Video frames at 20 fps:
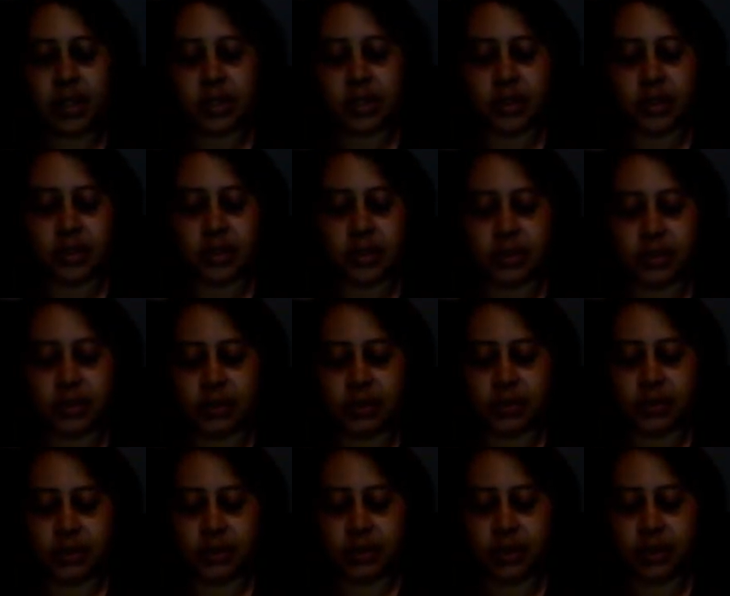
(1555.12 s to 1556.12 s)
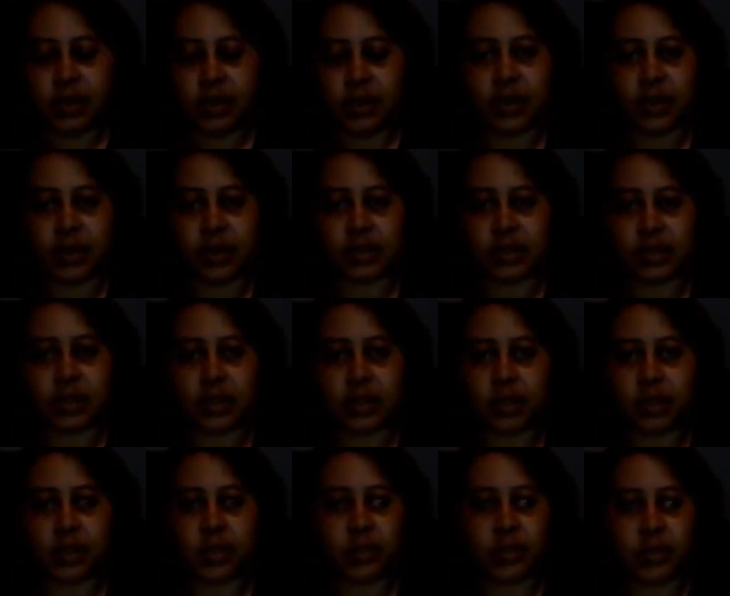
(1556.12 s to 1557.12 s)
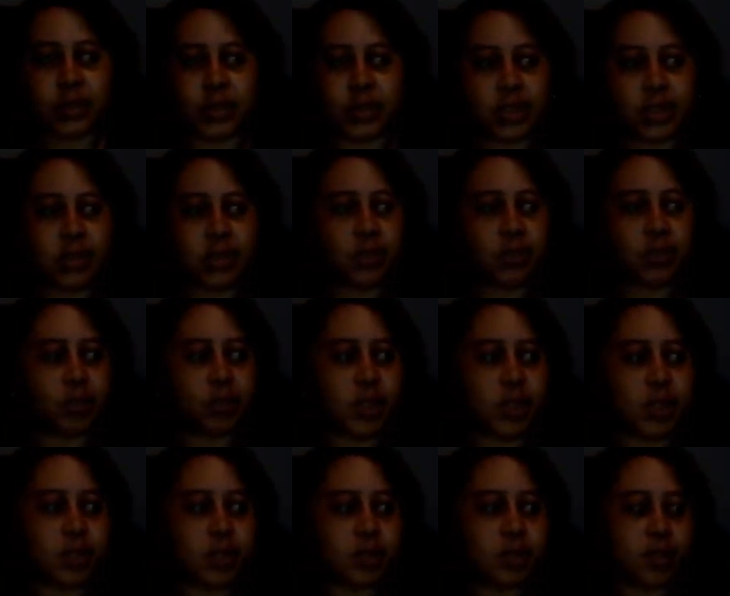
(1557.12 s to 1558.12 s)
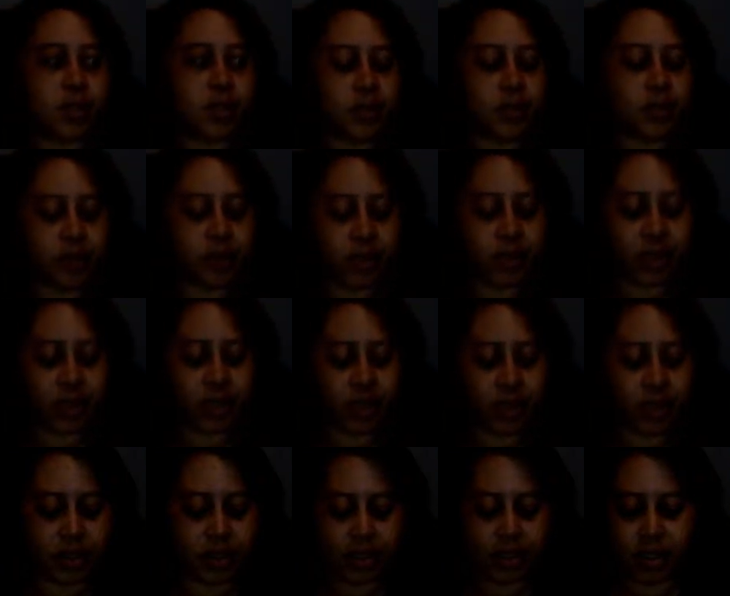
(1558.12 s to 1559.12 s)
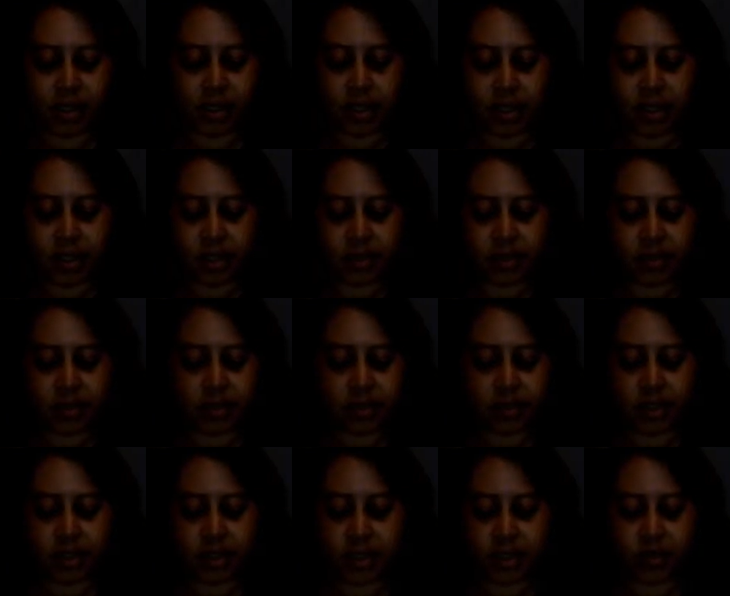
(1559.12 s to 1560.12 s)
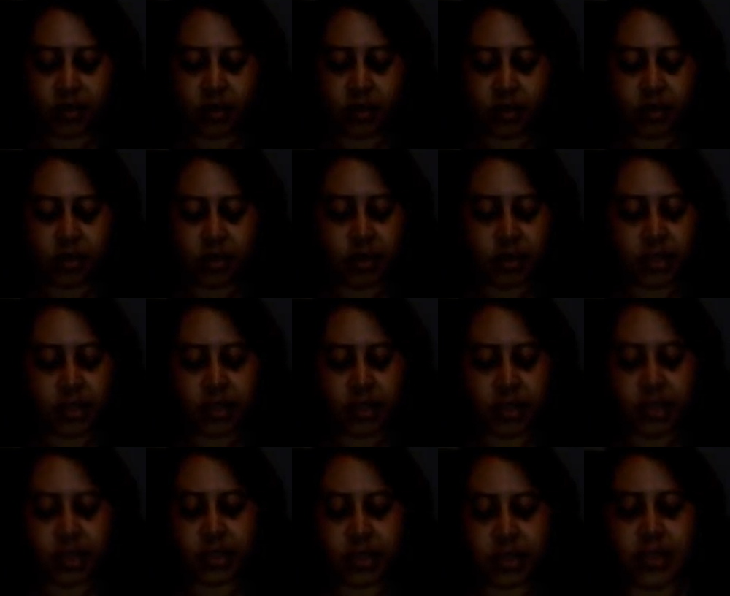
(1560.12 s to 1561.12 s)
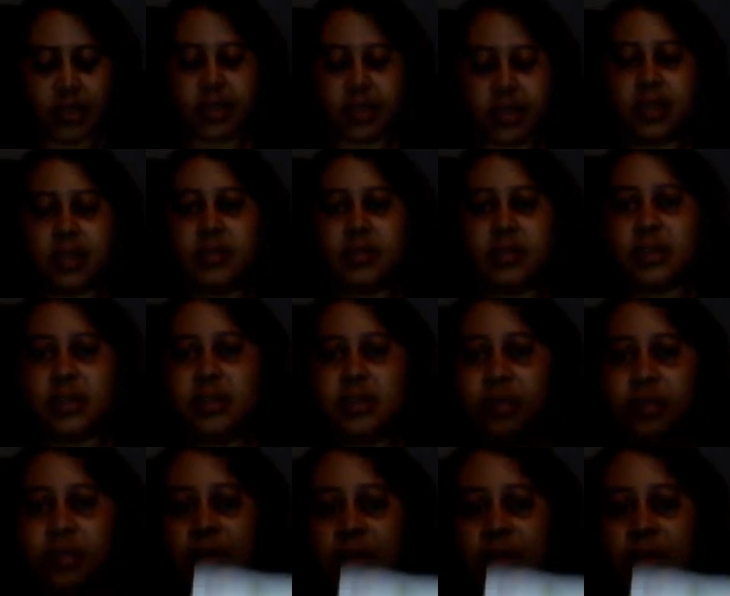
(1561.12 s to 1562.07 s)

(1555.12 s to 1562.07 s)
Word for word: y'all, like I said, I've been receiving mail left and right, and I sometimes one, and this I think was on